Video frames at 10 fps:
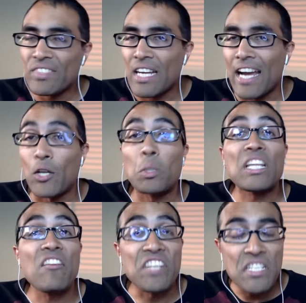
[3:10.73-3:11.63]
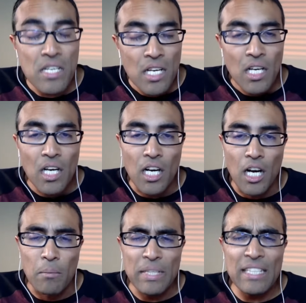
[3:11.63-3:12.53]
I don't love it.
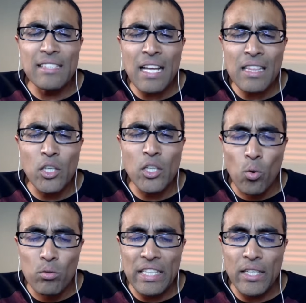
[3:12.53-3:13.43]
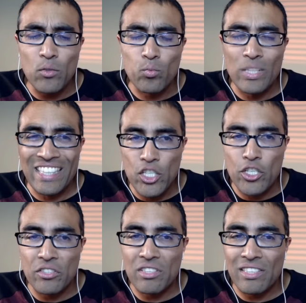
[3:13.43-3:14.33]
He's not the only
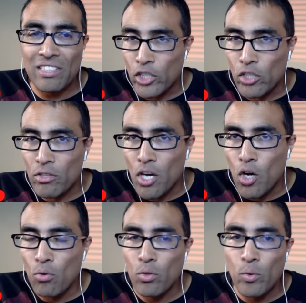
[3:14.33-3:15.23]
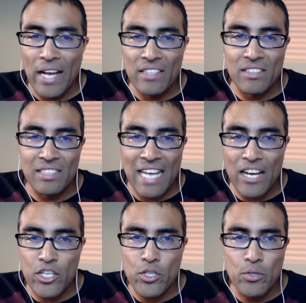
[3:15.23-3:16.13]
religious leader, though, who has a
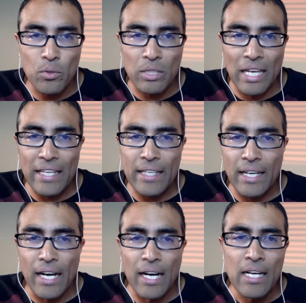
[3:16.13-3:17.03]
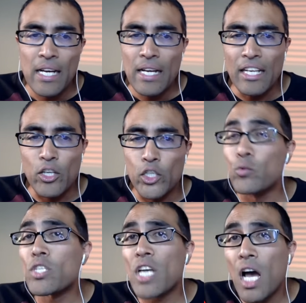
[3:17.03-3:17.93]
statue. Like
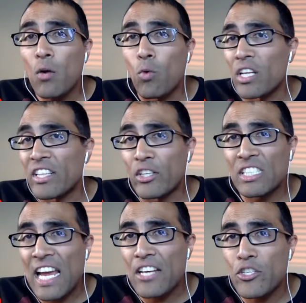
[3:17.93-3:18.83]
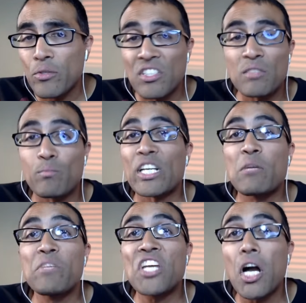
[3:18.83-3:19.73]
Utah, one of their statues is
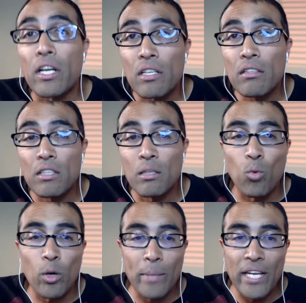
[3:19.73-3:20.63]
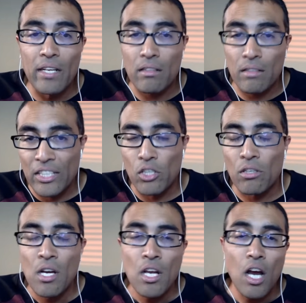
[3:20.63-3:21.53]
Brigham Young, the Mormon
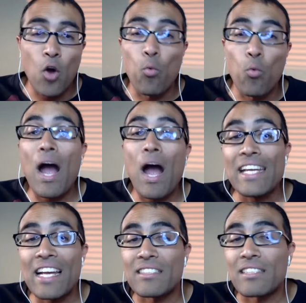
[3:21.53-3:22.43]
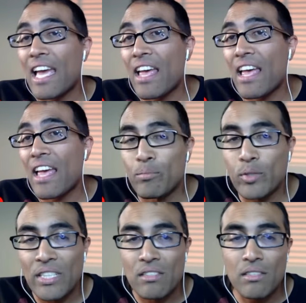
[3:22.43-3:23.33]
leader. Hawaii has a Catholic
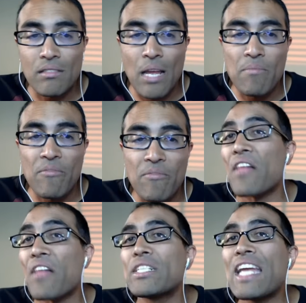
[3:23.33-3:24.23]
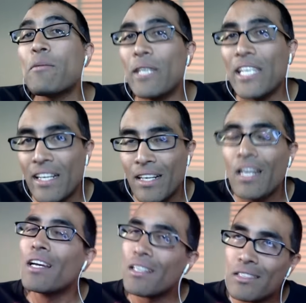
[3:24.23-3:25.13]
priest named Father Damien.
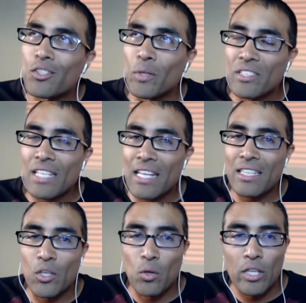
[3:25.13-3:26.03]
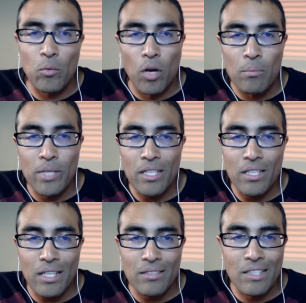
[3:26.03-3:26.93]
So it's not the only one. But
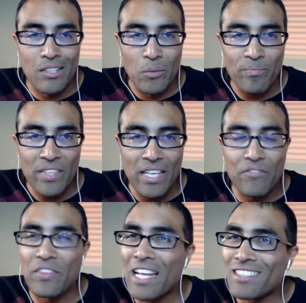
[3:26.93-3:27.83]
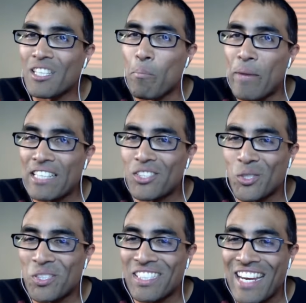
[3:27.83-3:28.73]
I don't know. If that's the best
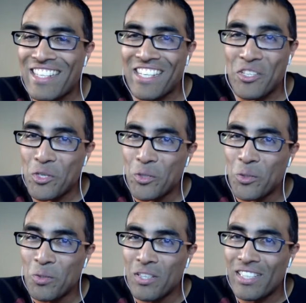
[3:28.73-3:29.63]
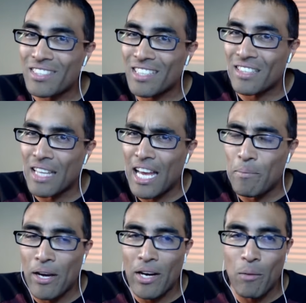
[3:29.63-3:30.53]
your state can do, it says a lot
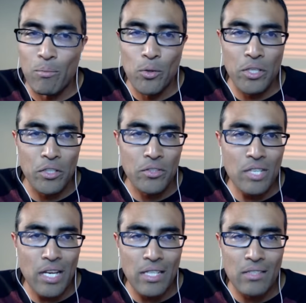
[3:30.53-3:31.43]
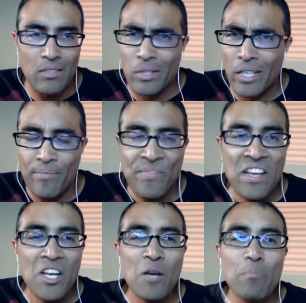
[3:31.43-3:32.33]
about how broken your state is, right?
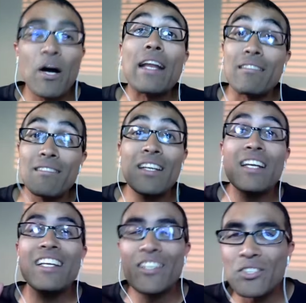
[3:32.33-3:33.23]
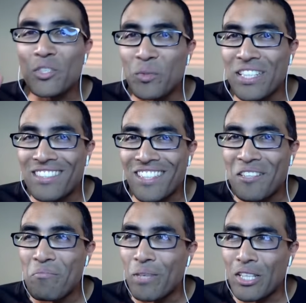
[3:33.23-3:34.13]
But here's the
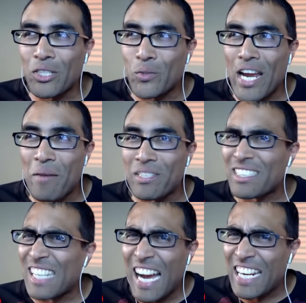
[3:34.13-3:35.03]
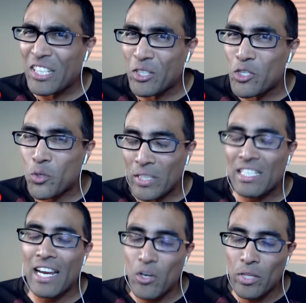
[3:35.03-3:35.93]
reason Billy Graham is not a good choice.
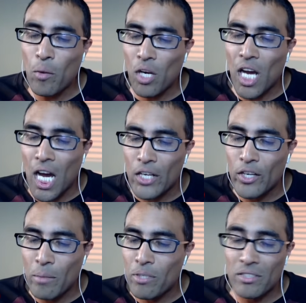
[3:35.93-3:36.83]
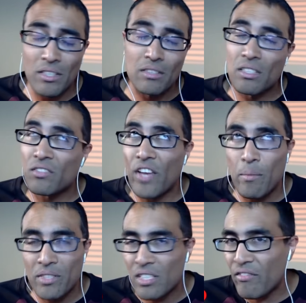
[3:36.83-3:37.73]
I know they want to honor him because he's this
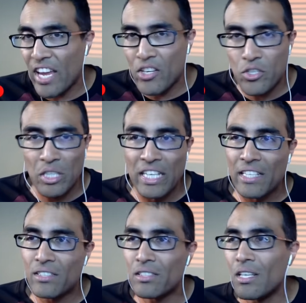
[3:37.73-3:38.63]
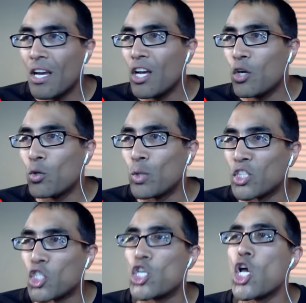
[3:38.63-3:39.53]
famous evangelist who
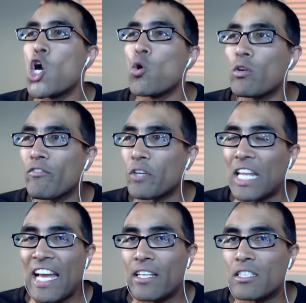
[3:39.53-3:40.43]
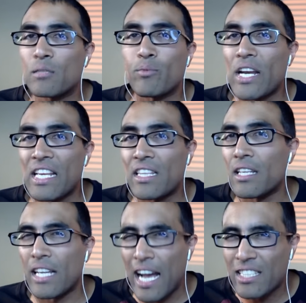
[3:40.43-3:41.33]
is known for like spreading
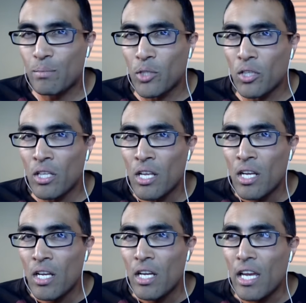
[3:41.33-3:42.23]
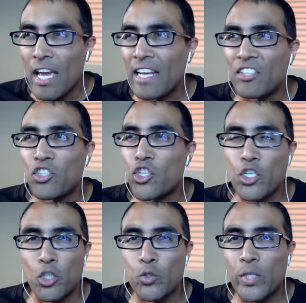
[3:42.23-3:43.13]
the gospel. And his
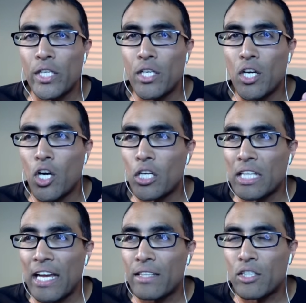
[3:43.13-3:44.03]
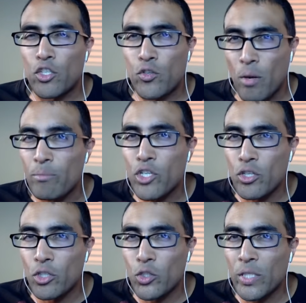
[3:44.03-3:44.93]
children are like the Trump
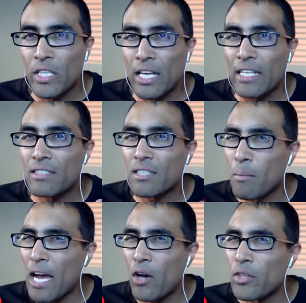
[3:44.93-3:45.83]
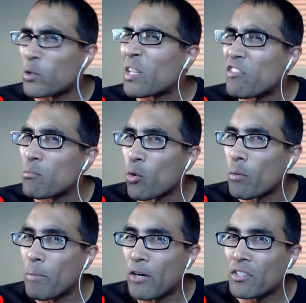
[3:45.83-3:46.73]
children. Like somehow they're even more
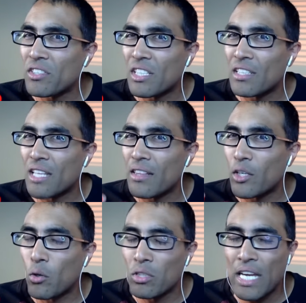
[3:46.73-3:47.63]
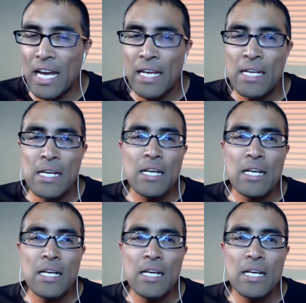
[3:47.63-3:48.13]
embarrassing than the old guy.